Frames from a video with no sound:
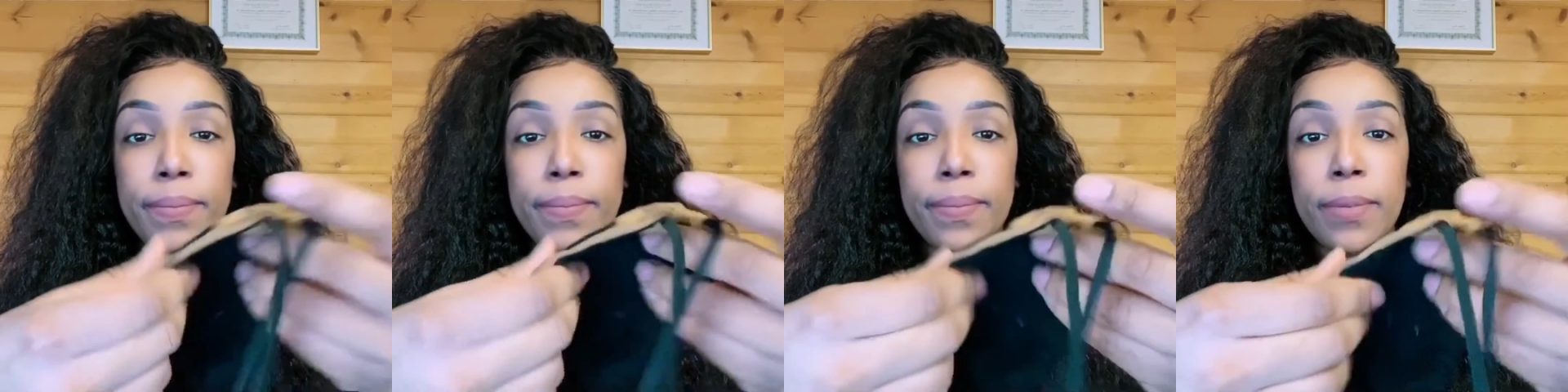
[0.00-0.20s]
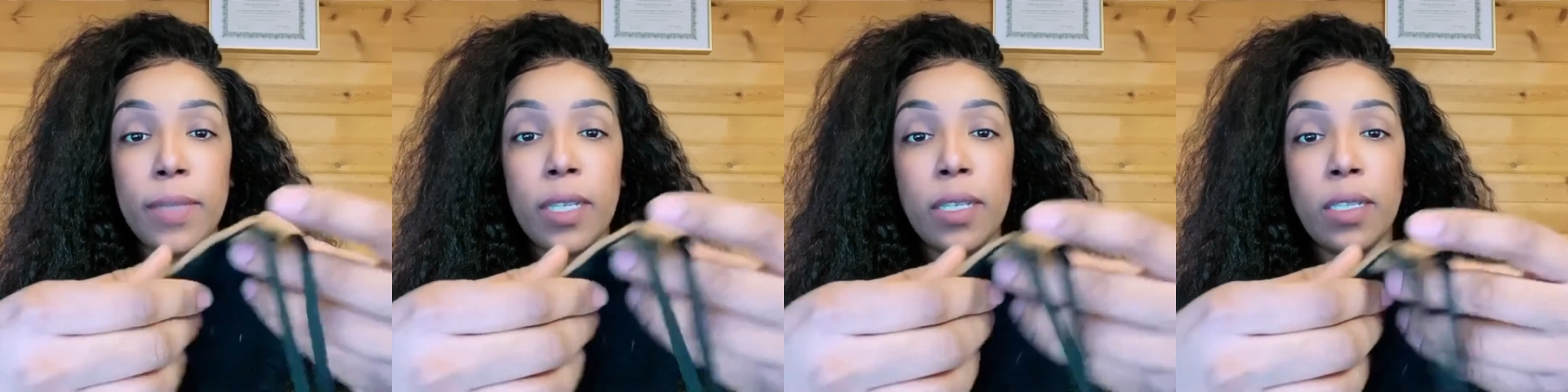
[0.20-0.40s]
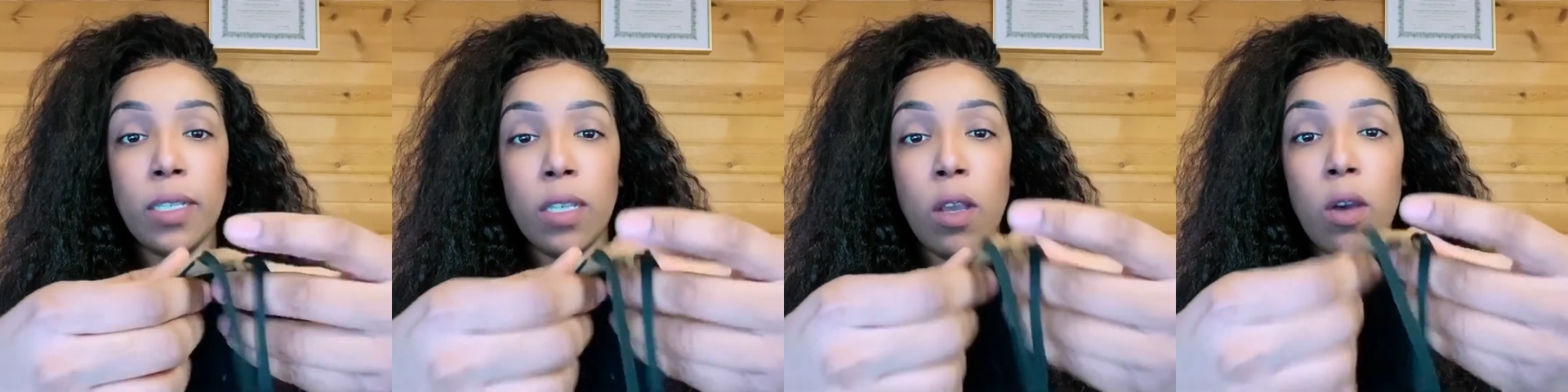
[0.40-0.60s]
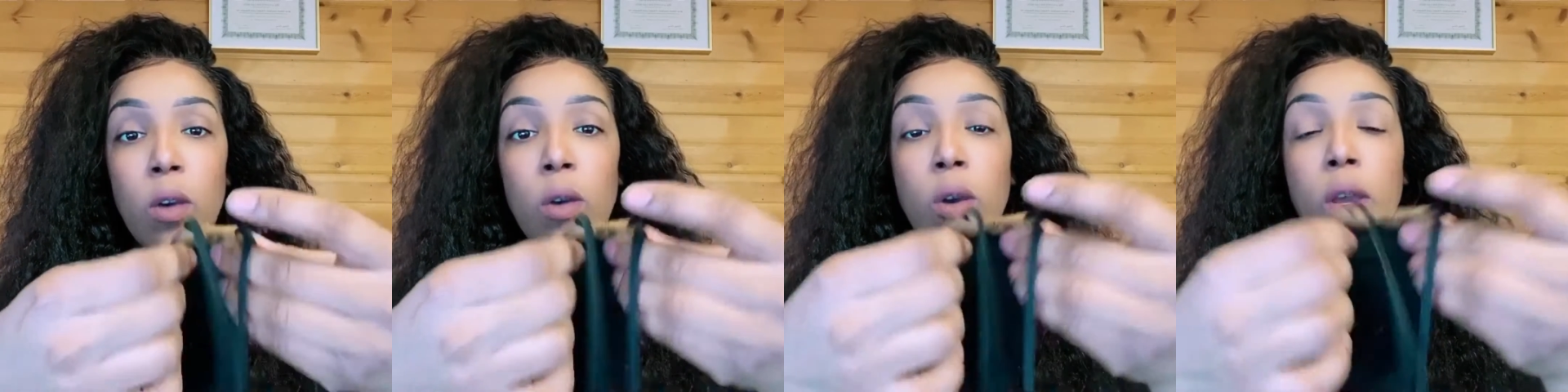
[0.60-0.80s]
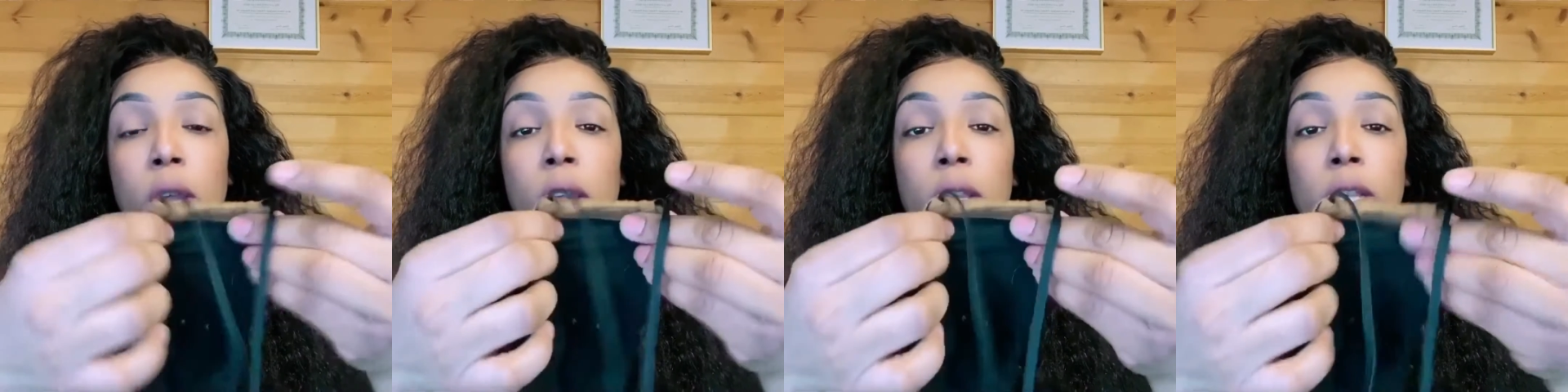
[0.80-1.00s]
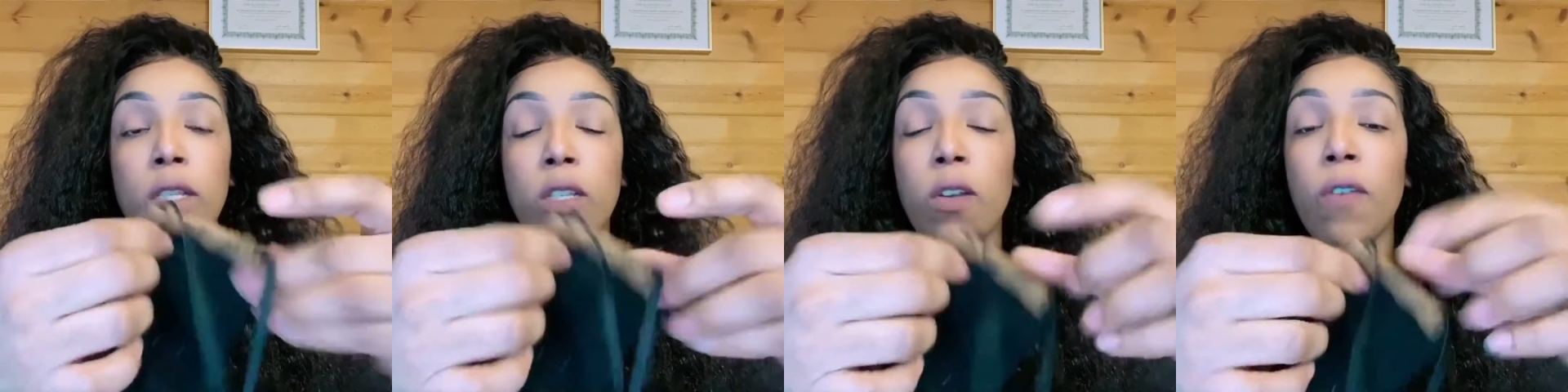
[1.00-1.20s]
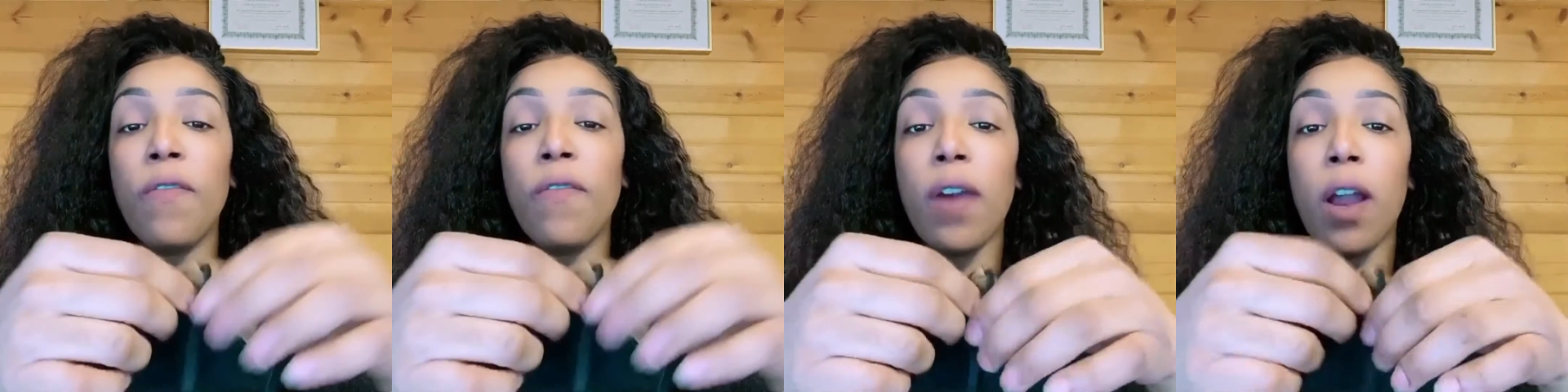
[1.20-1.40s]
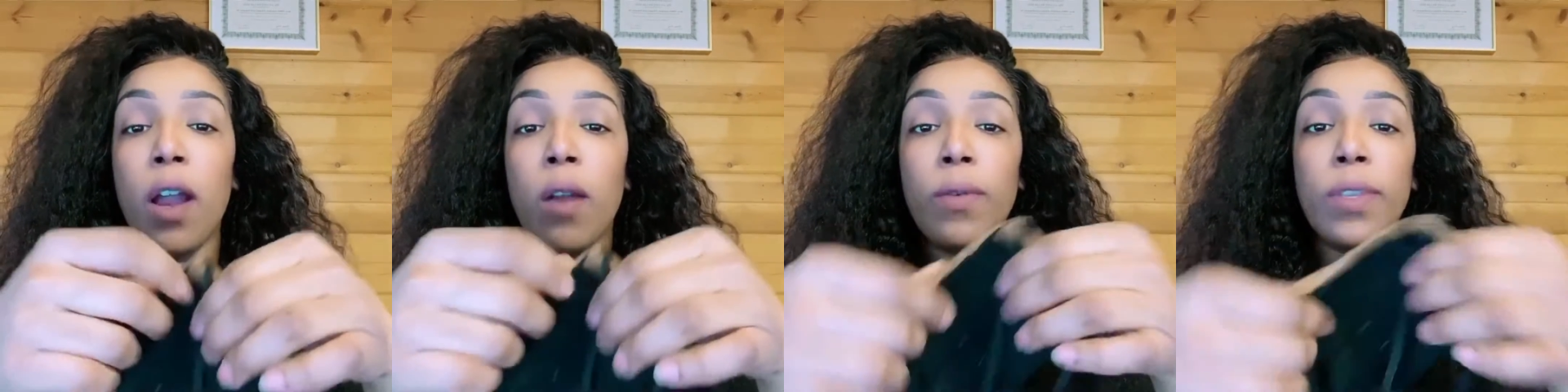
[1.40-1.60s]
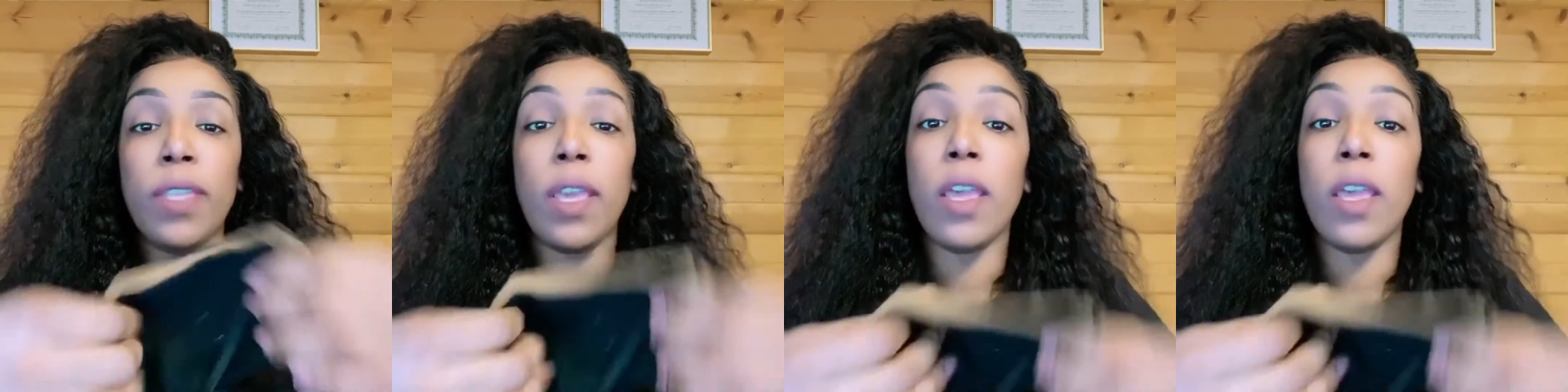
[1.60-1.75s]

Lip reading: So far with